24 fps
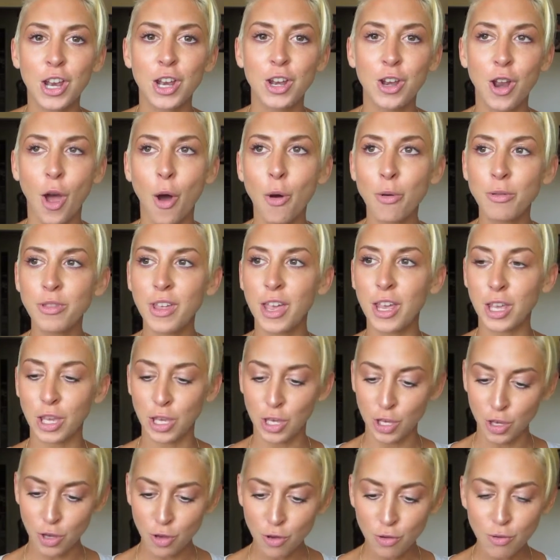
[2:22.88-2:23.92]
Know that
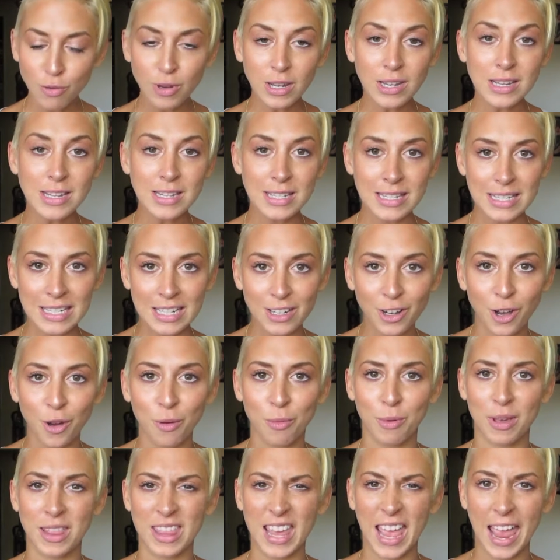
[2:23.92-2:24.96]
you can
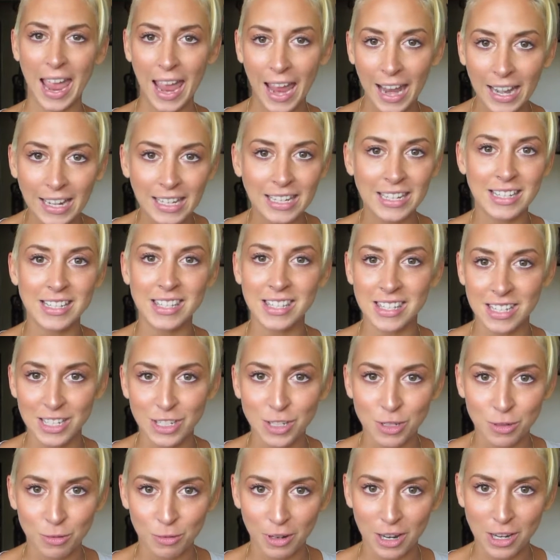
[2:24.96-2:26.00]
deal with any
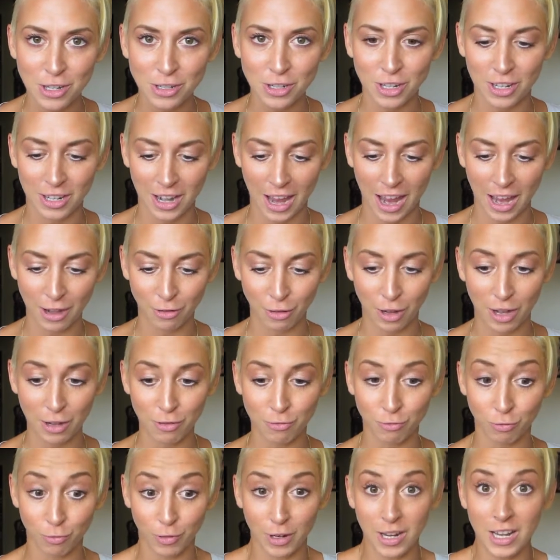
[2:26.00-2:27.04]
situation, and
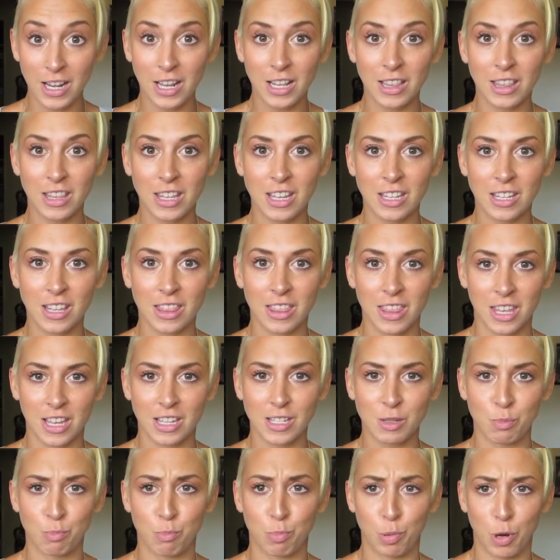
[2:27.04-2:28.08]
in reading
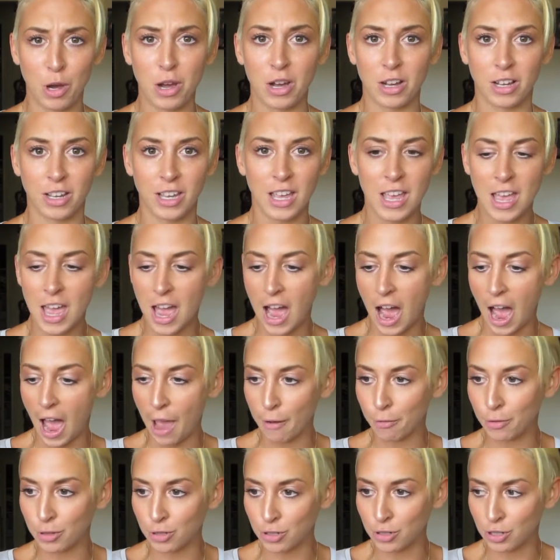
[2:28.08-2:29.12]
this book,
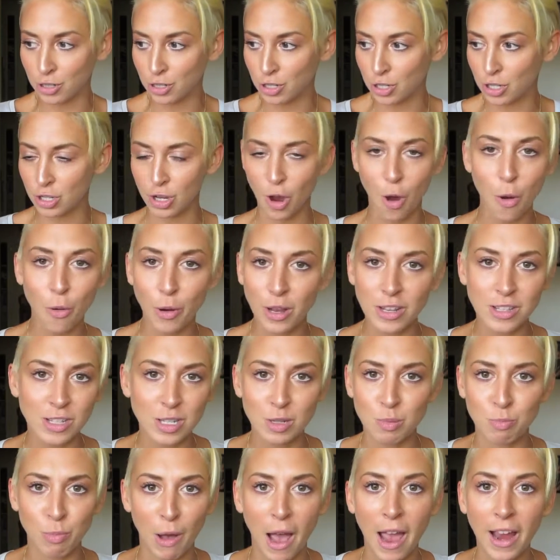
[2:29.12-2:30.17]
I was just so
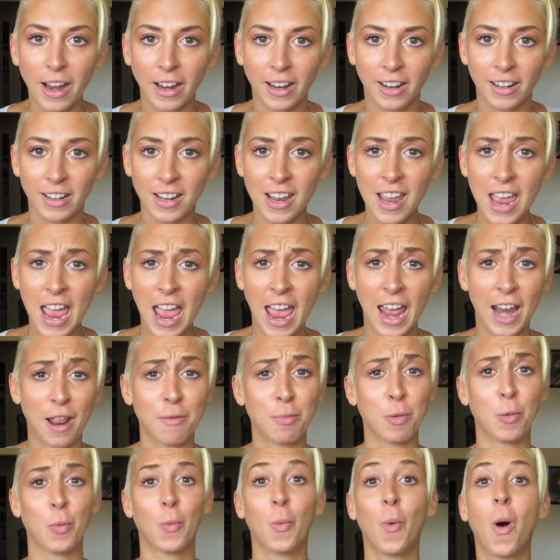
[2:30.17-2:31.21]
inspired, and I've
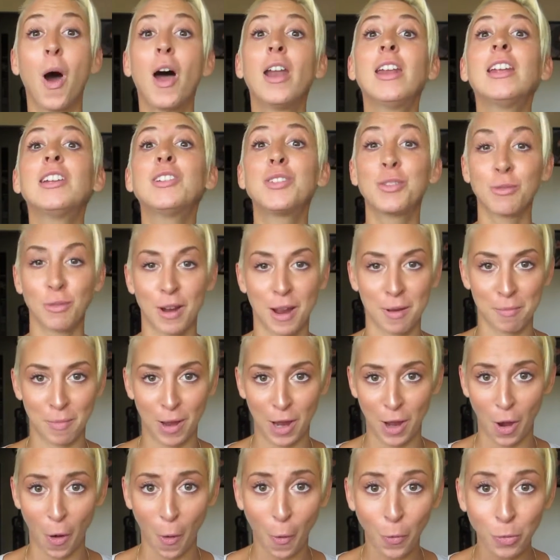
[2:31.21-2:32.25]
been wanting to write
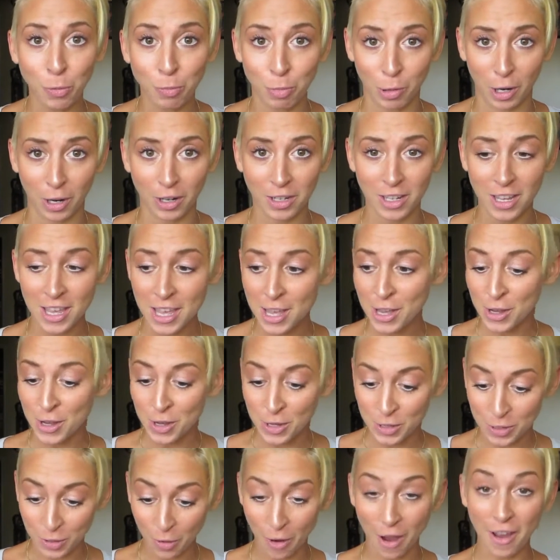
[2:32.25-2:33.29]
my own book,
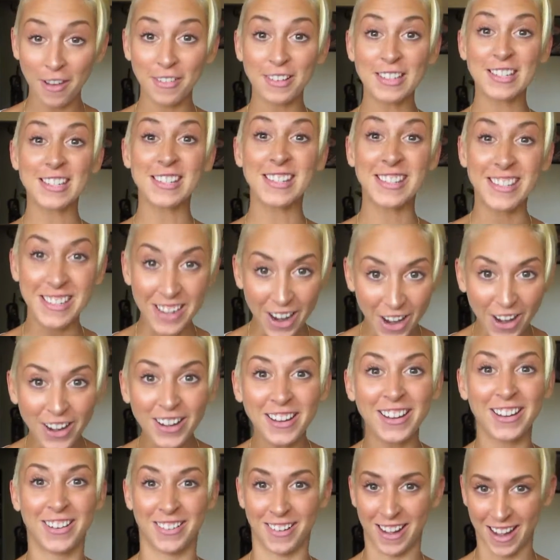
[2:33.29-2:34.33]
so I
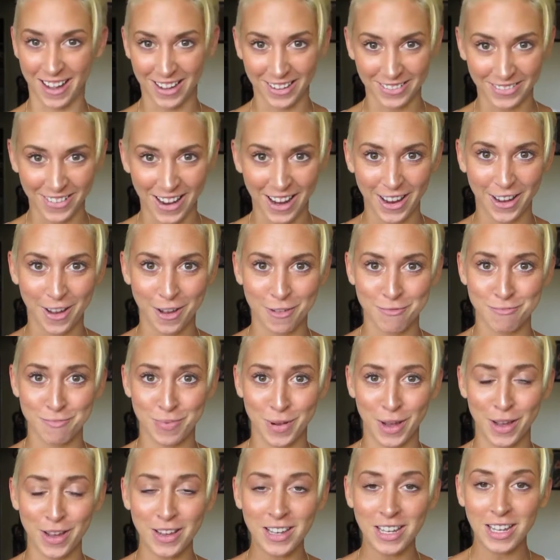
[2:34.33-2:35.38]
started writing my own
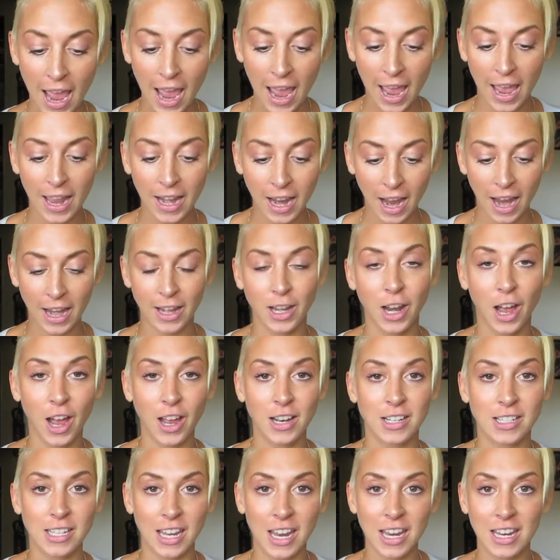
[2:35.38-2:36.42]
book. Had I
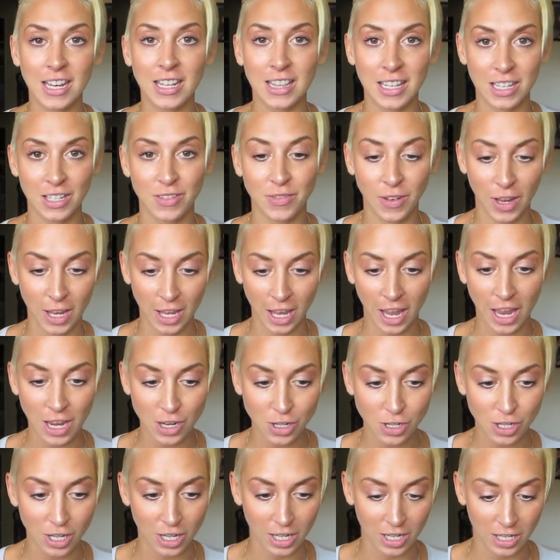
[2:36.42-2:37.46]
not taken this
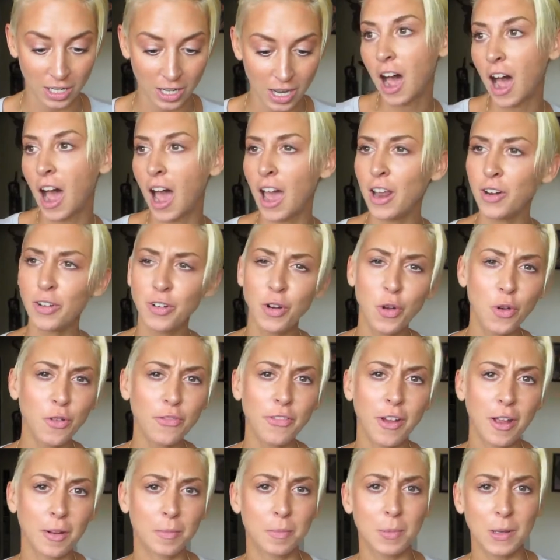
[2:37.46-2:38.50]
vacation, I don't know
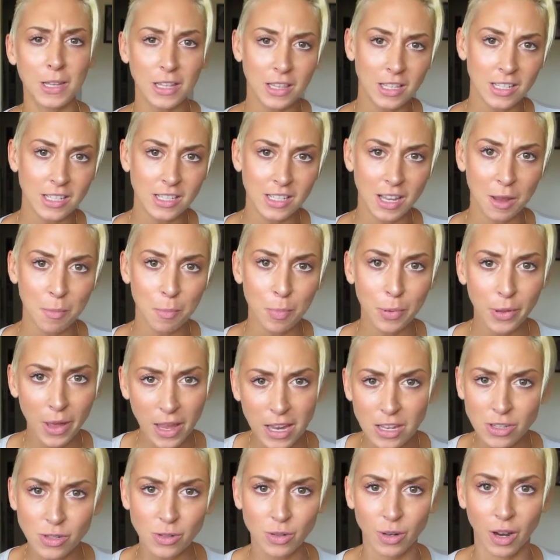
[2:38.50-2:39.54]
if I'd be in the same
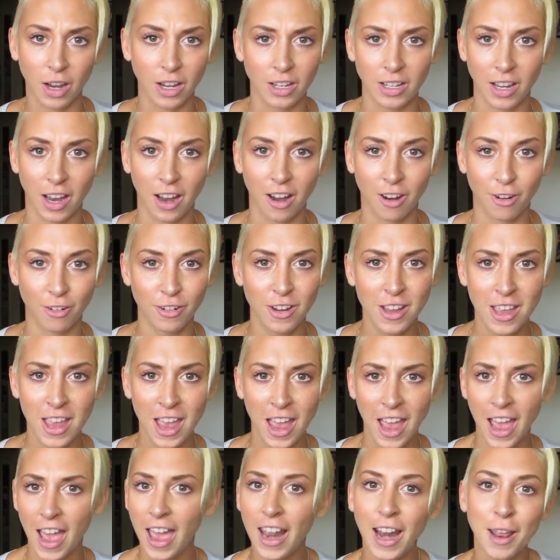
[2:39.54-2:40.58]
place right now,
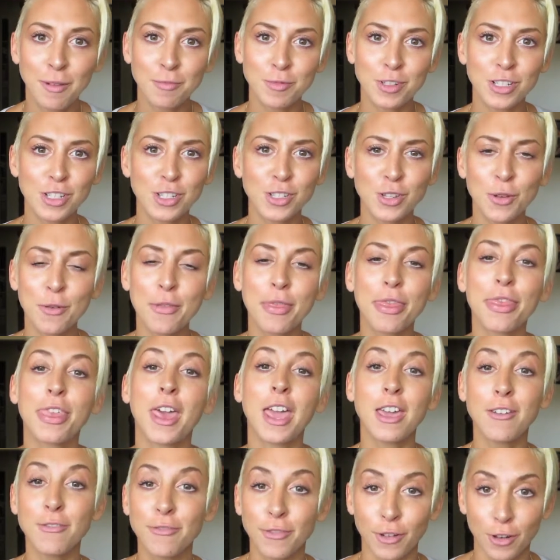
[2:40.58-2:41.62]
and I'm just so
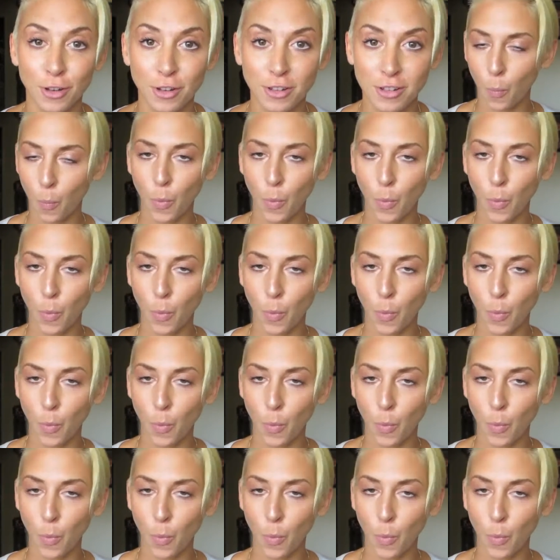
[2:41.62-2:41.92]
thankful.